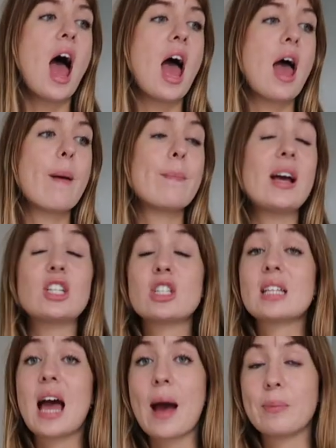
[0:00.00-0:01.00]
I
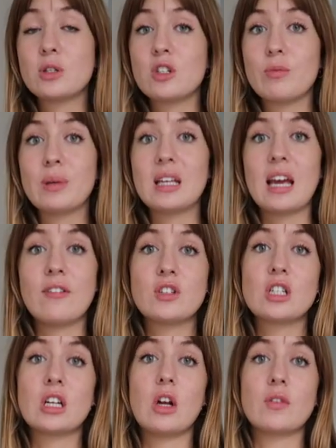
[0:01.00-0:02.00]
just happen to have been
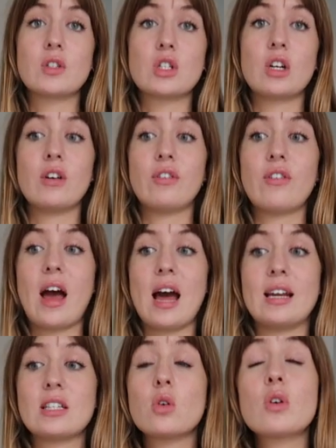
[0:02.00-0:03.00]
gifted a lot of stuff,
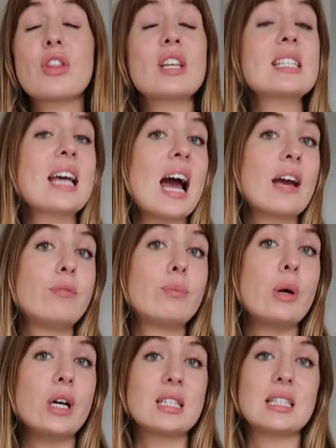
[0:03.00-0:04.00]
and it's all things that I've
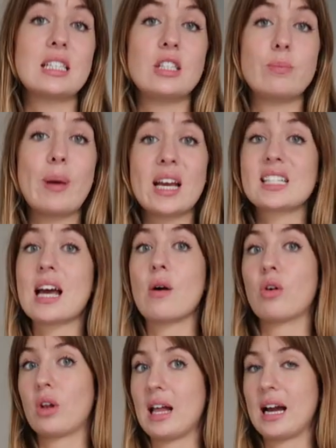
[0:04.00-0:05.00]
personally picked
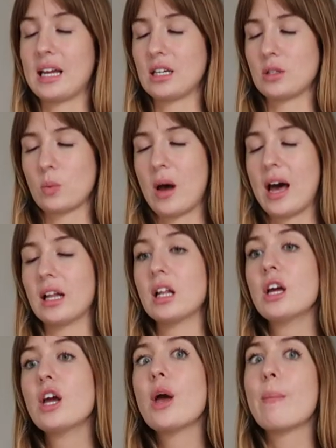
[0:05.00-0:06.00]
out online as well.
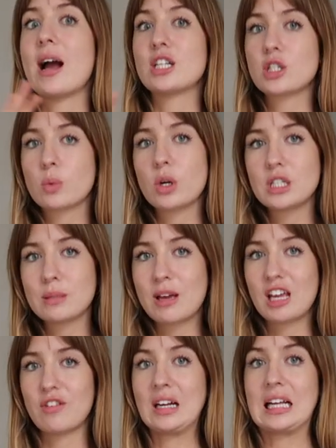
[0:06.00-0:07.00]
But I just wanted to
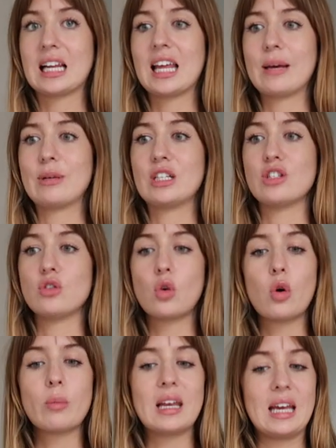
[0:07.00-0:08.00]
make it really clear, because
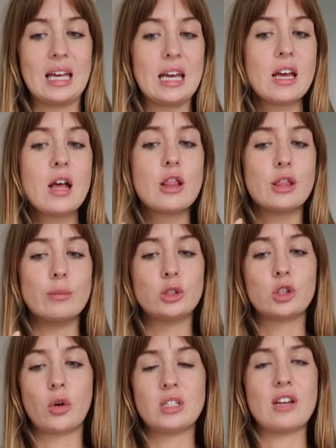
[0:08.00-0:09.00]
normally the
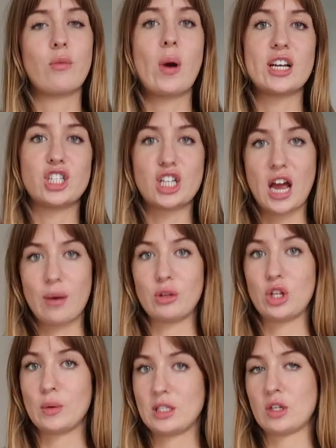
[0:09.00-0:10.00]
majority of what I share
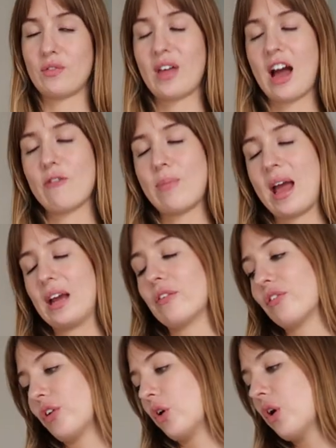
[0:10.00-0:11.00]
with you is stuff that I've paid
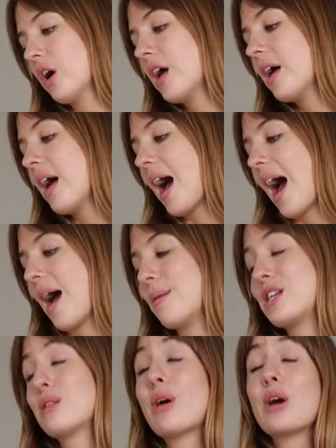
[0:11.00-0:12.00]
for.
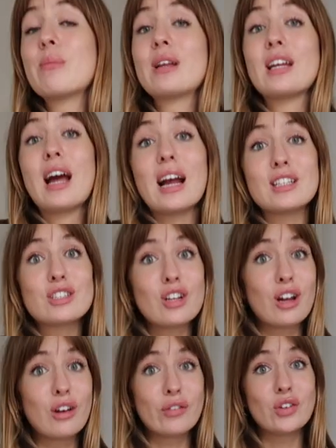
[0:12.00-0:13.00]
At the moment, as
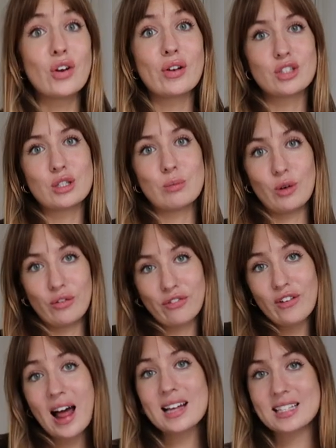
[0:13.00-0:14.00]
a lot of you know, I just moved
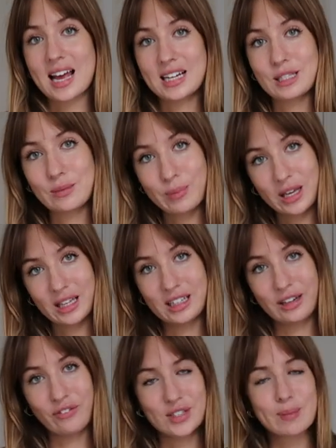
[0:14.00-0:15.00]
flats, hence being in
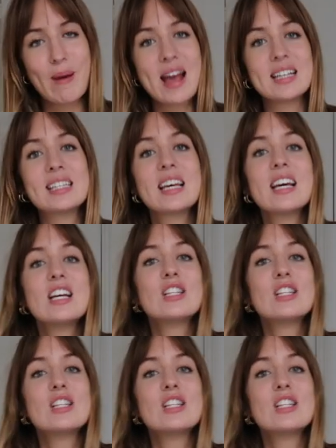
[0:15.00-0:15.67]
a different space.